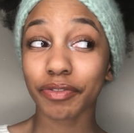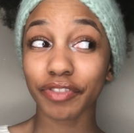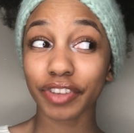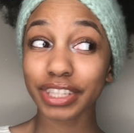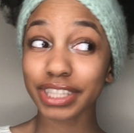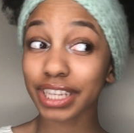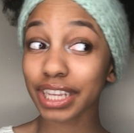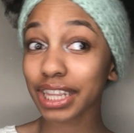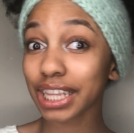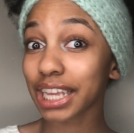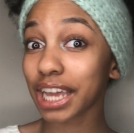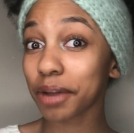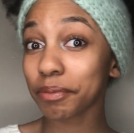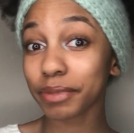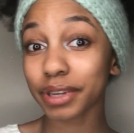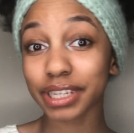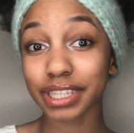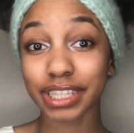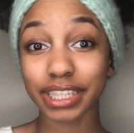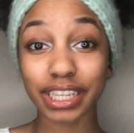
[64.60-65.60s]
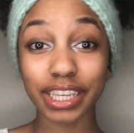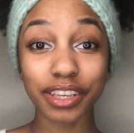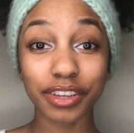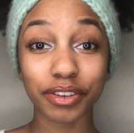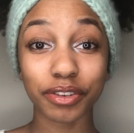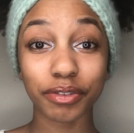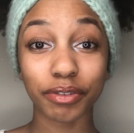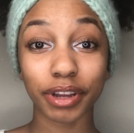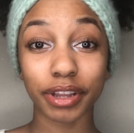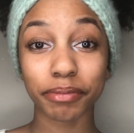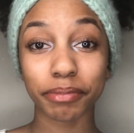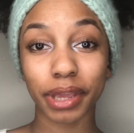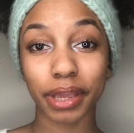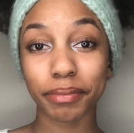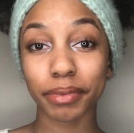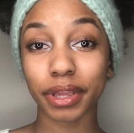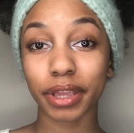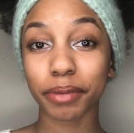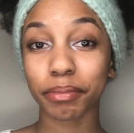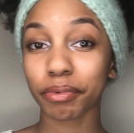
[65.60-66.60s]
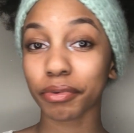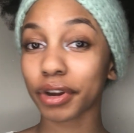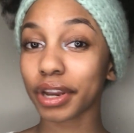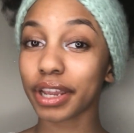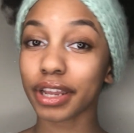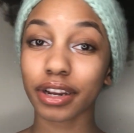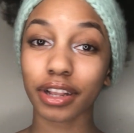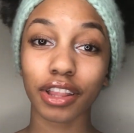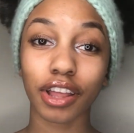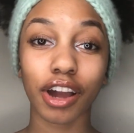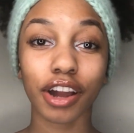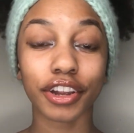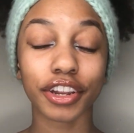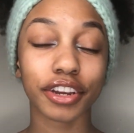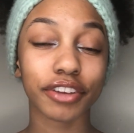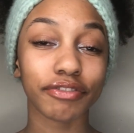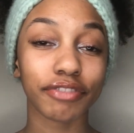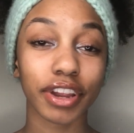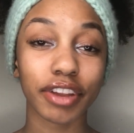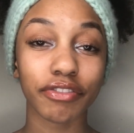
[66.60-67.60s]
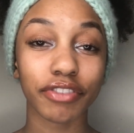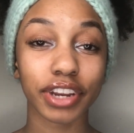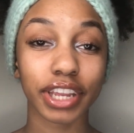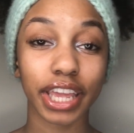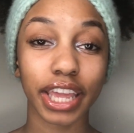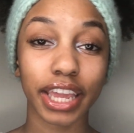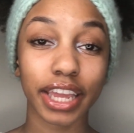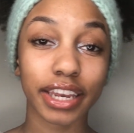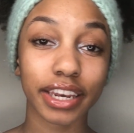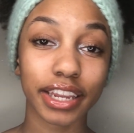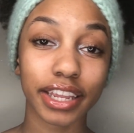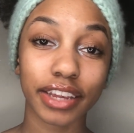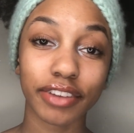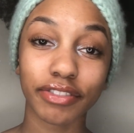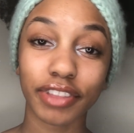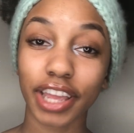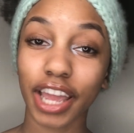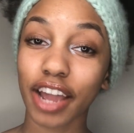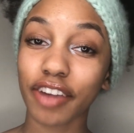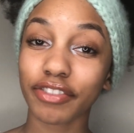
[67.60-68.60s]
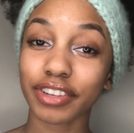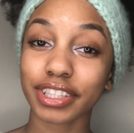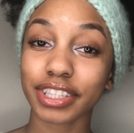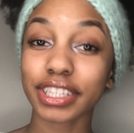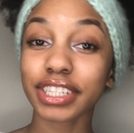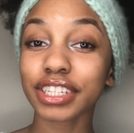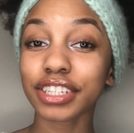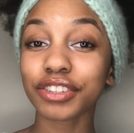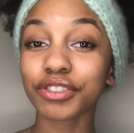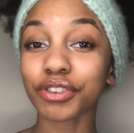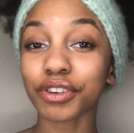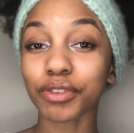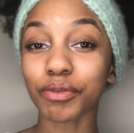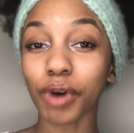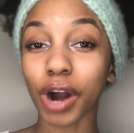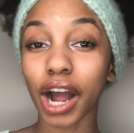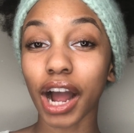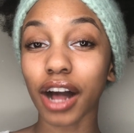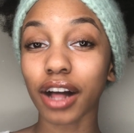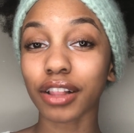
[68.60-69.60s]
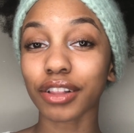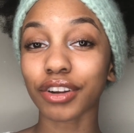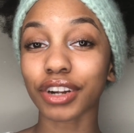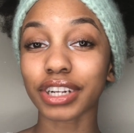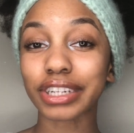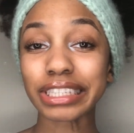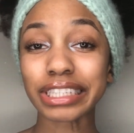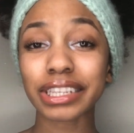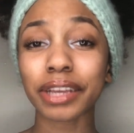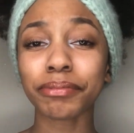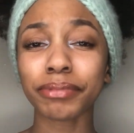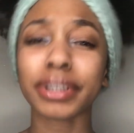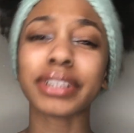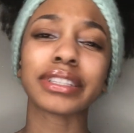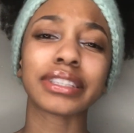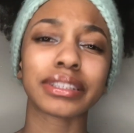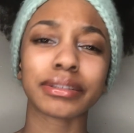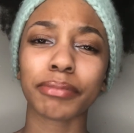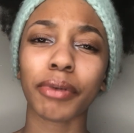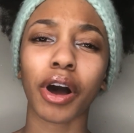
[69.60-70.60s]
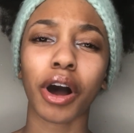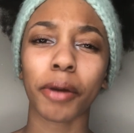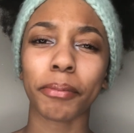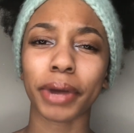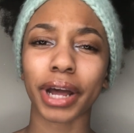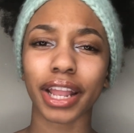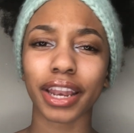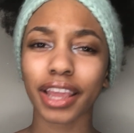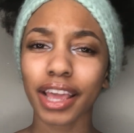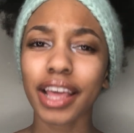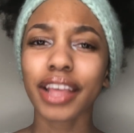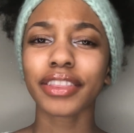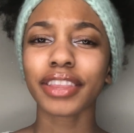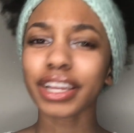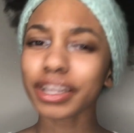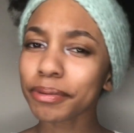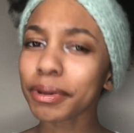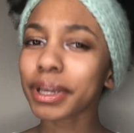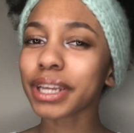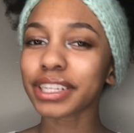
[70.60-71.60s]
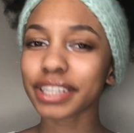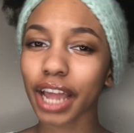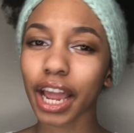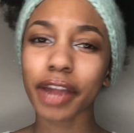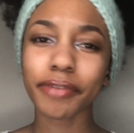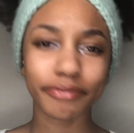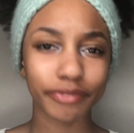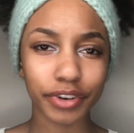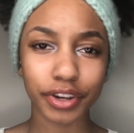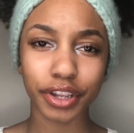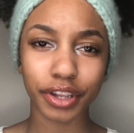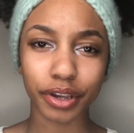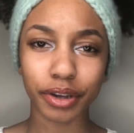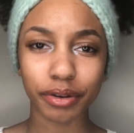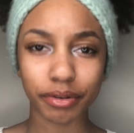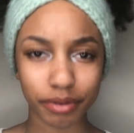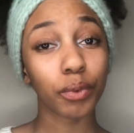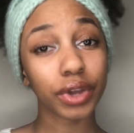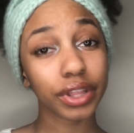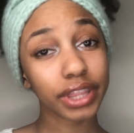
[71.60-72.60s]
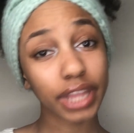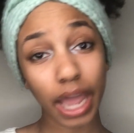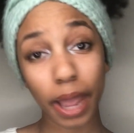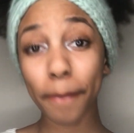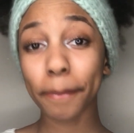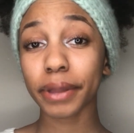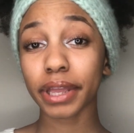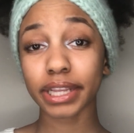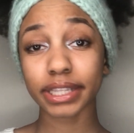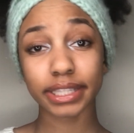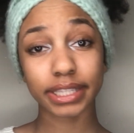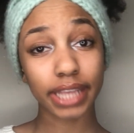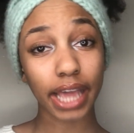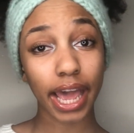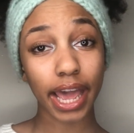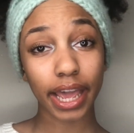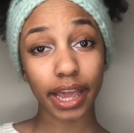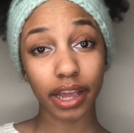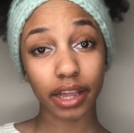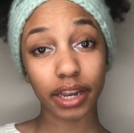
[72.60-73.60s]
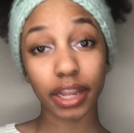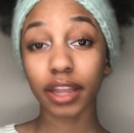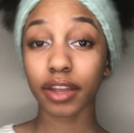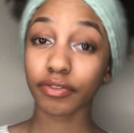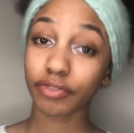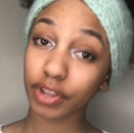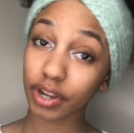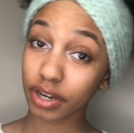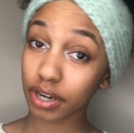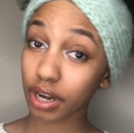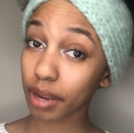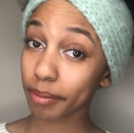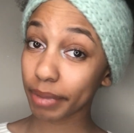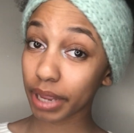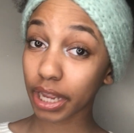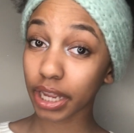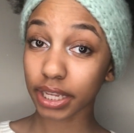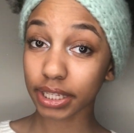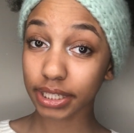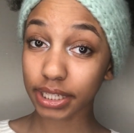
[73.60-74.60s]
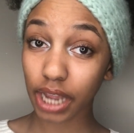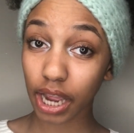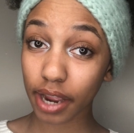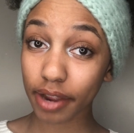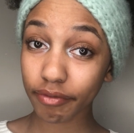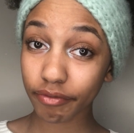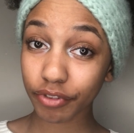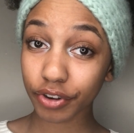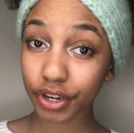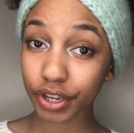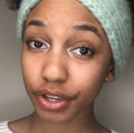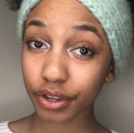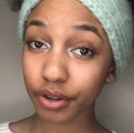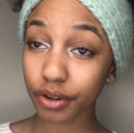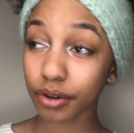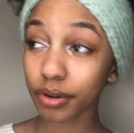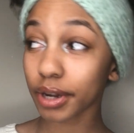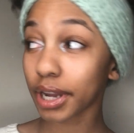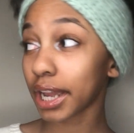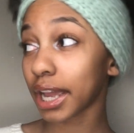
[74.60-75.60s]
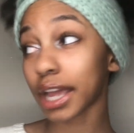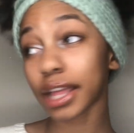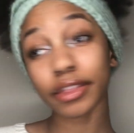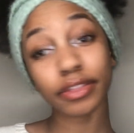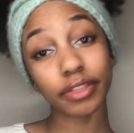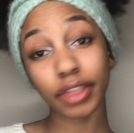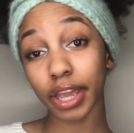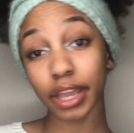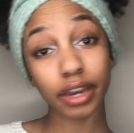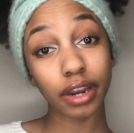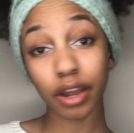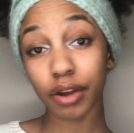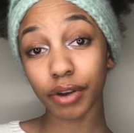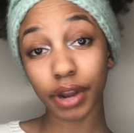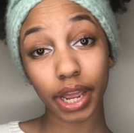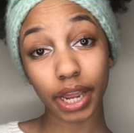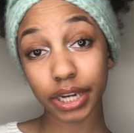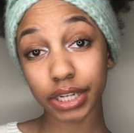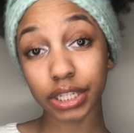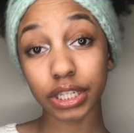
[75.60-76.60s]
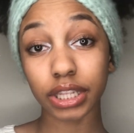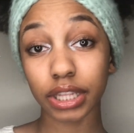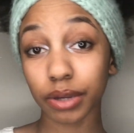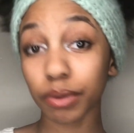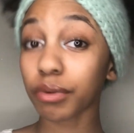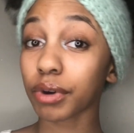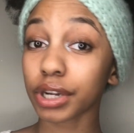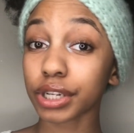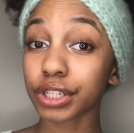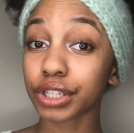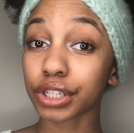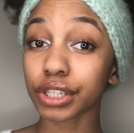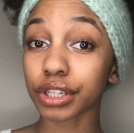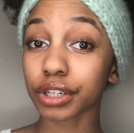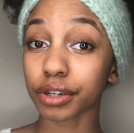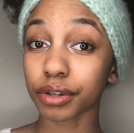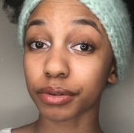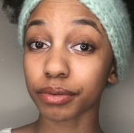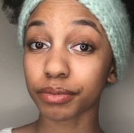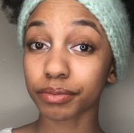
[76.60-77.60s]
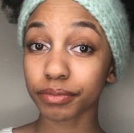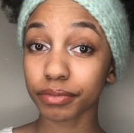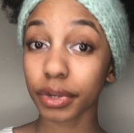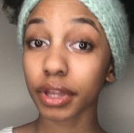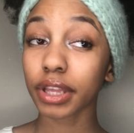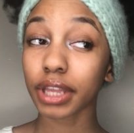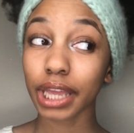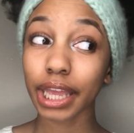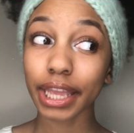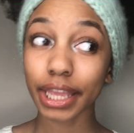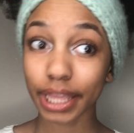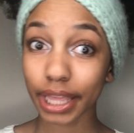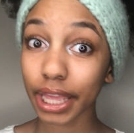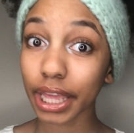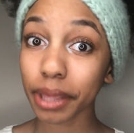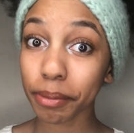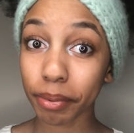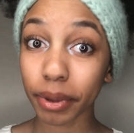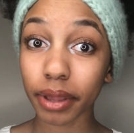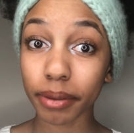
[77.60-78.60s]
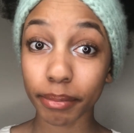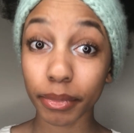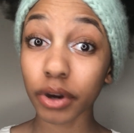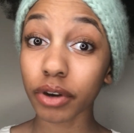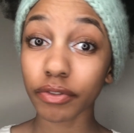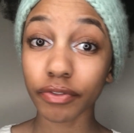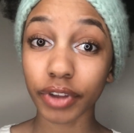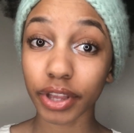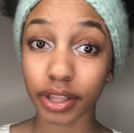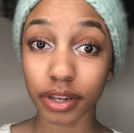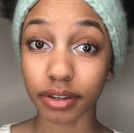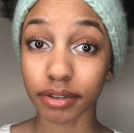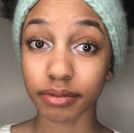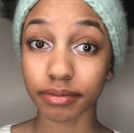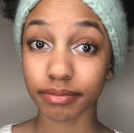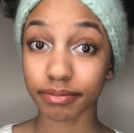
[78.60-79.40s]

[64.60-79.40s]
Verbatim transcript: physically coming to see you and maybe bringing along your favorite candy if they haven't seen you in a while or something small, but they make time for you. With that being said, if they're not making time for you, they don't actually want you. Keep it moving.